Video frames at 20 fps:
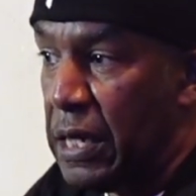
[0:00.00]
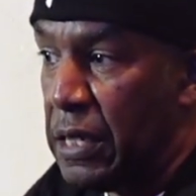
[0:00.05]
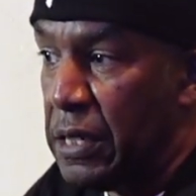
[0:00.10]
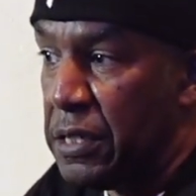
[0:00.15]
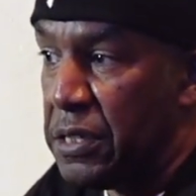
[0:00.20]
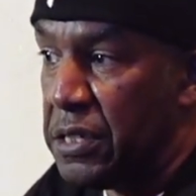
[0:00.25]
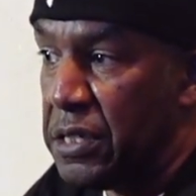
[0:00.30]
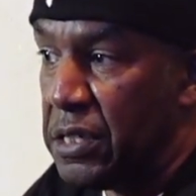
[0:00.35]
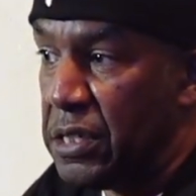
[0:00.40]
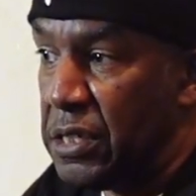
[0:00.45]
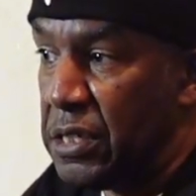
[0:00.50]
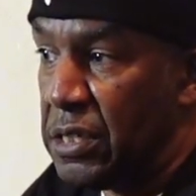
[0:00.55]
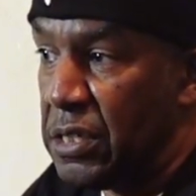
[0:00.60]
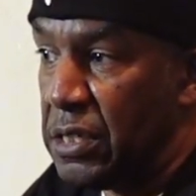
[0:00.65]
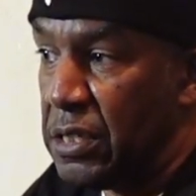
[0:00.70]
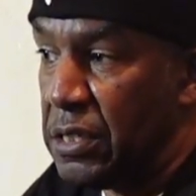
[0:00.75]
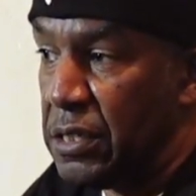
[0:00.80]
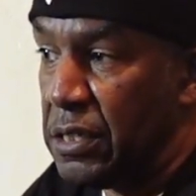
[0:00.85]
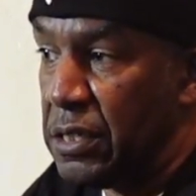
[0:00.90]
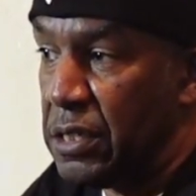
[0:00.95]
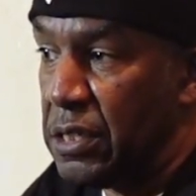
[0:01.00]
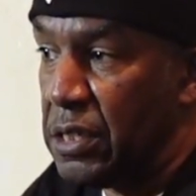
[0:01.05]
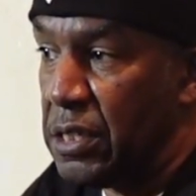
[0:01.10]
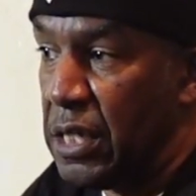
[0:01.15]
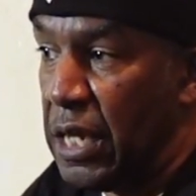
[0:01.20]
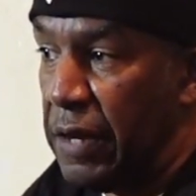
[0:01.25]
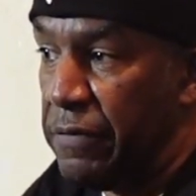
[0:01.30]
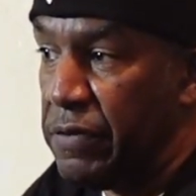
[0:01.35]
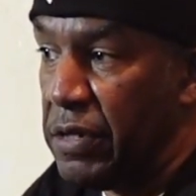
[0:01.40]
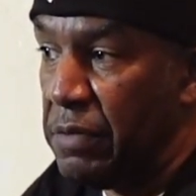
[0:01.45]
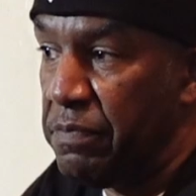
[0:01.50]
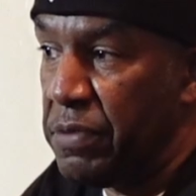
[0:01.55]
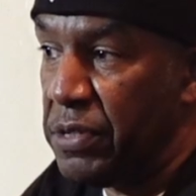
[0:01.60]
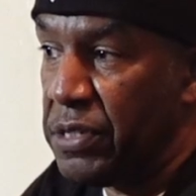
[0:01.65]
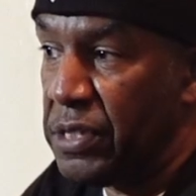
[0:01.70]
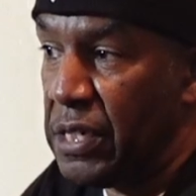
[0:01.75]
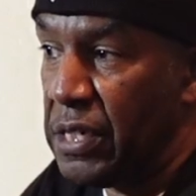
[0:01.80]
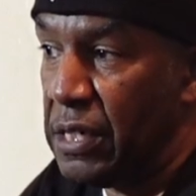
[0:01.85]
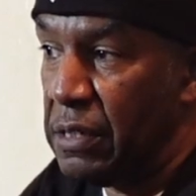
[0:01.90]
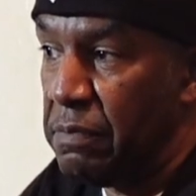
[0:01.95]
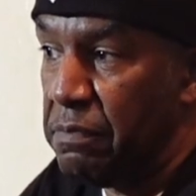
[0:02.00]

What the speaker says: 70%,